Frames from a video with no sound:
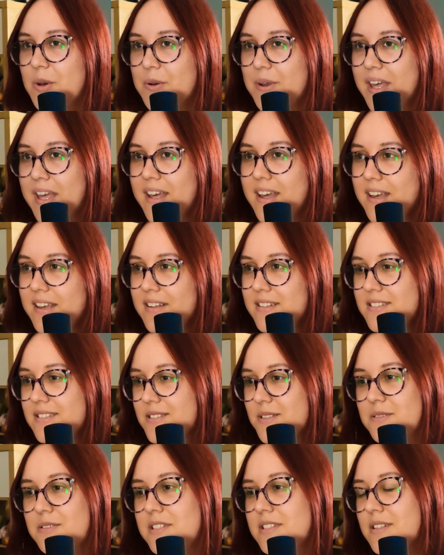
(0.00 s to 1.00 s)
Okay,
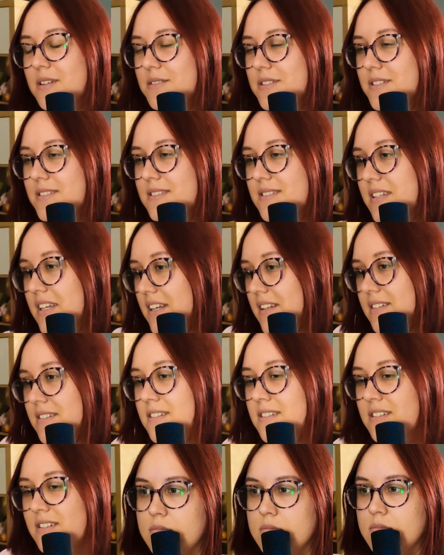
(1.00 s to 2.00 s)
so we saw the
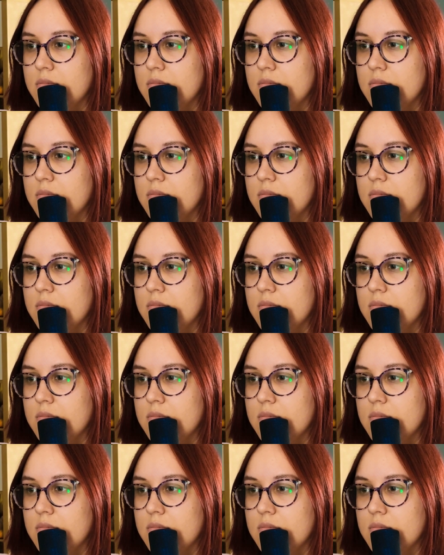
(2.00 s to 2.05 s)
scene.